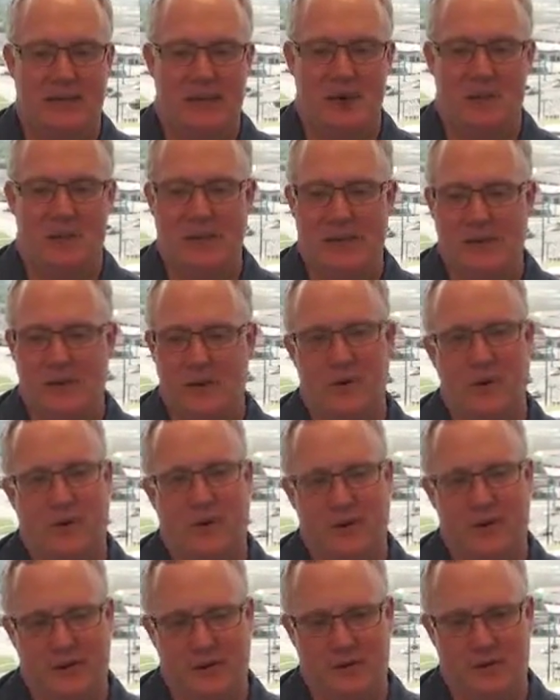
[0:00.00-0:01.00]
here we go
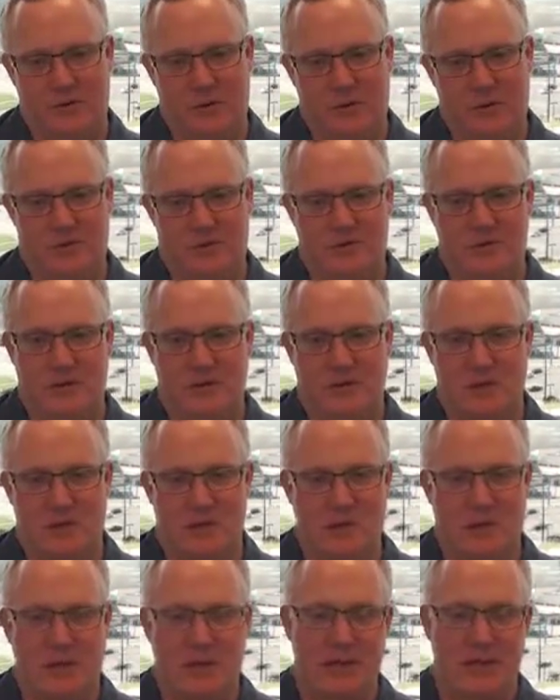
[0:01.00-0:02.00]
again, right?
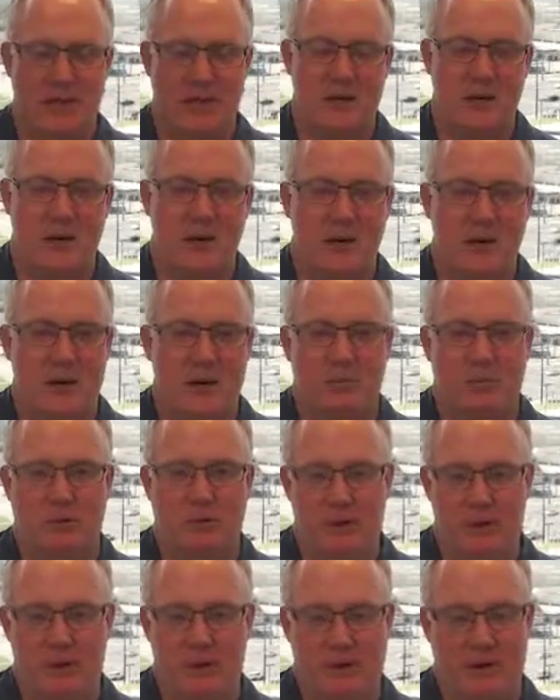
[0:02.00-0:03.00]
So, and I don't
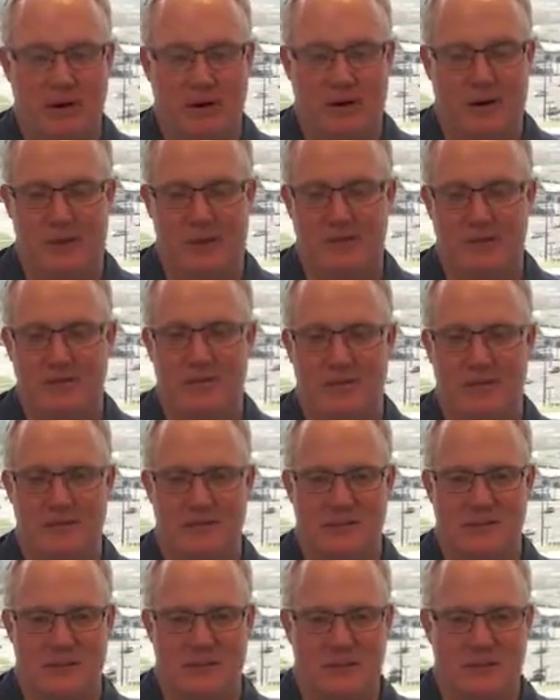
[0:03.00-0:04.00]
blame airlines
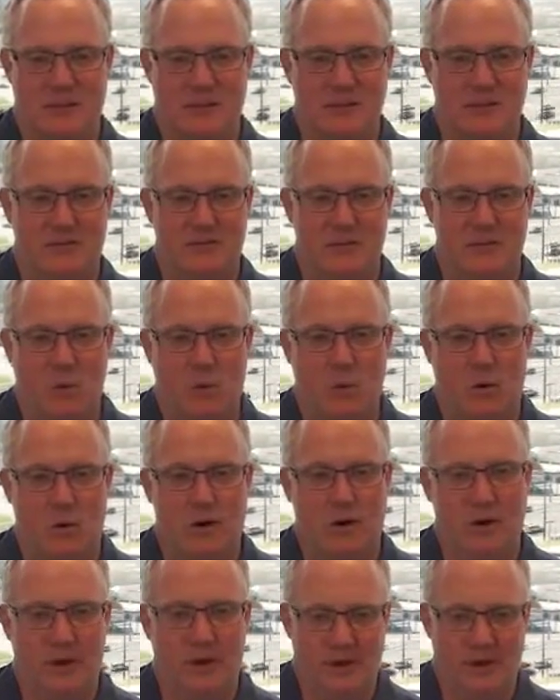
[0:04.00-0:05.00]
necessarily for
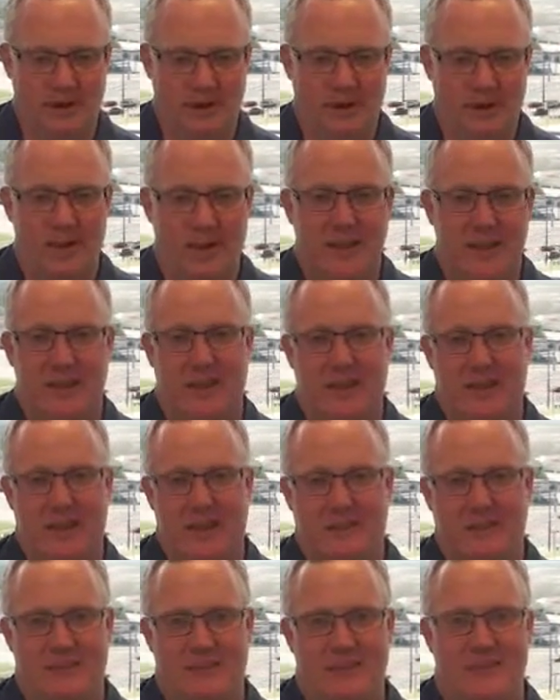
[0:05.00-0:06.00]
worrying
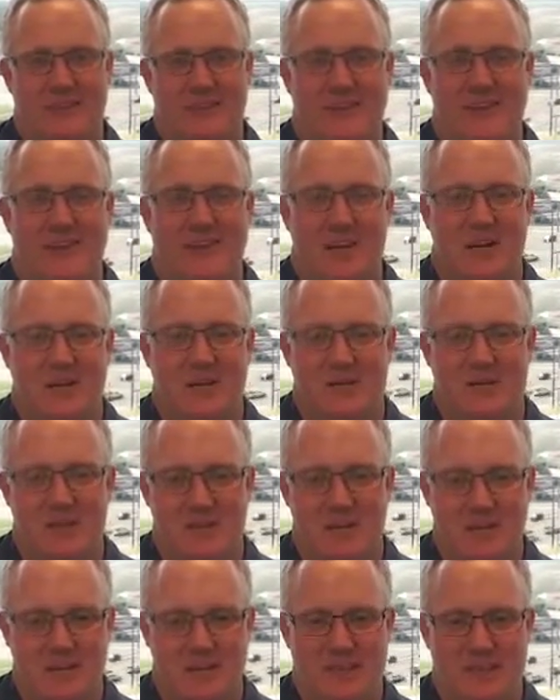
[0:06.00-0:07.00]
that
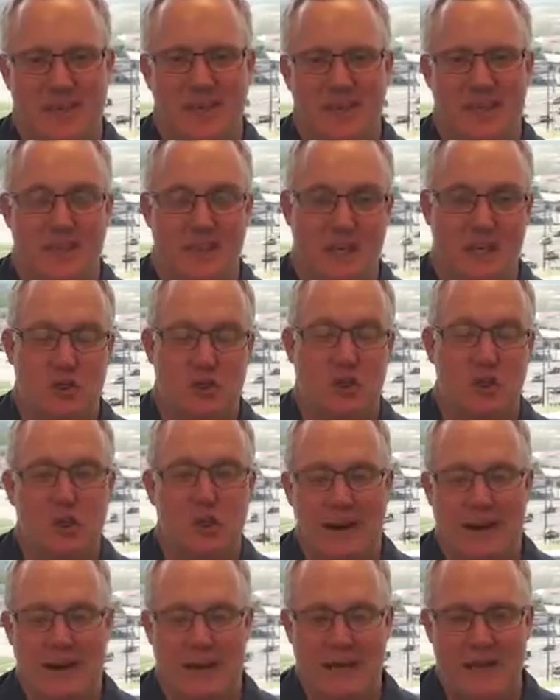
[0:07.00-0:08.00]
the
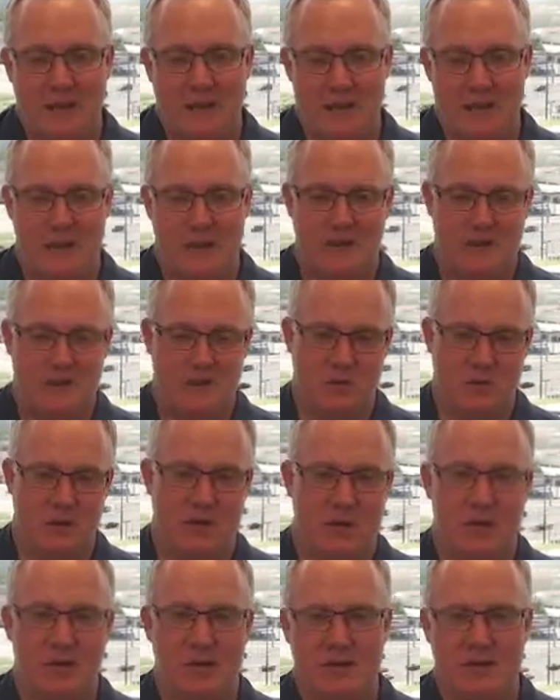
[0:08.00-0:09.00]
two bag limit. So the
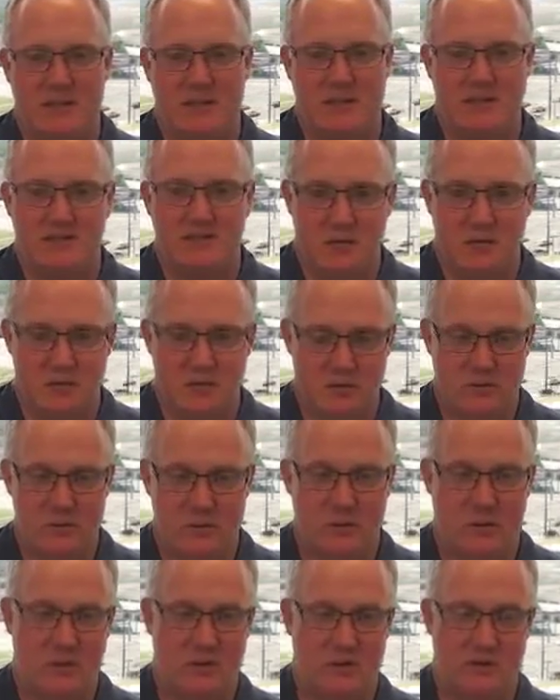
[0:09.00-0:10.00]
airlines have sort of
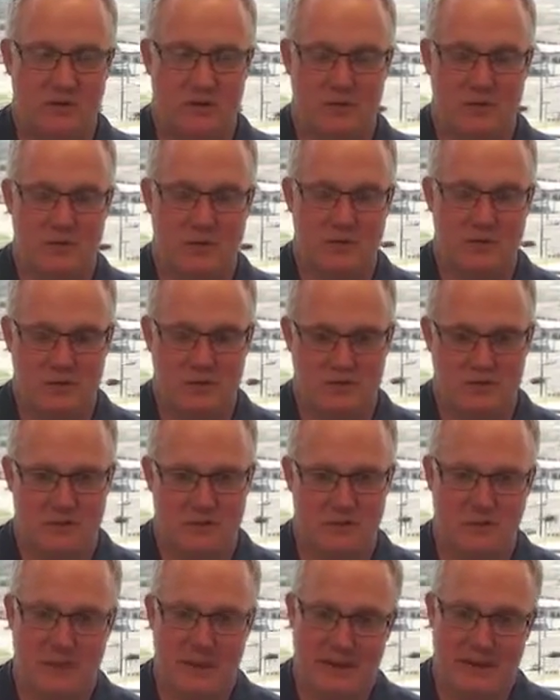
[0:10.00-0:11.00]
this policy, which is
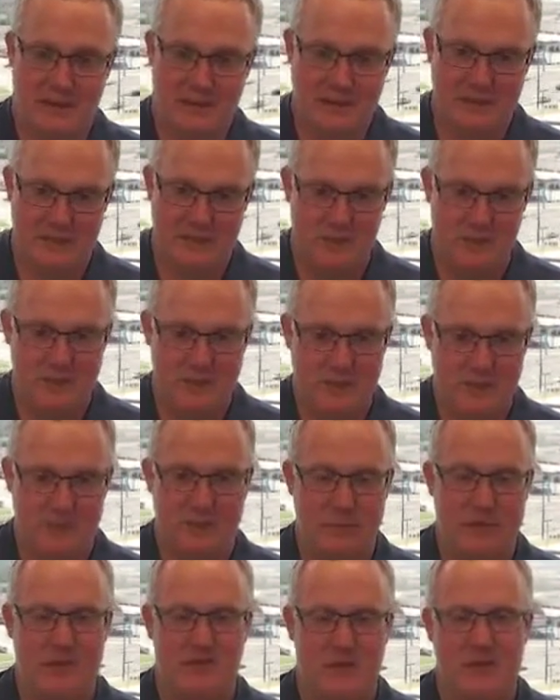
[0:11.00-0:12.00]
the bag that goes in the
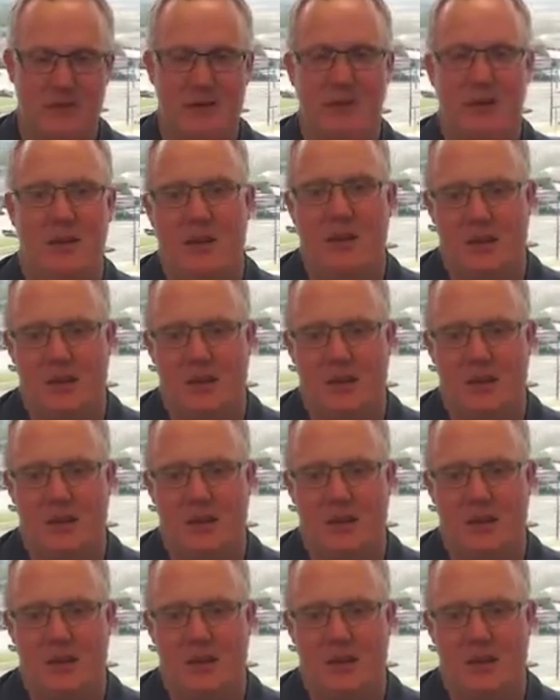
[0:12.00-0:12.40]
bin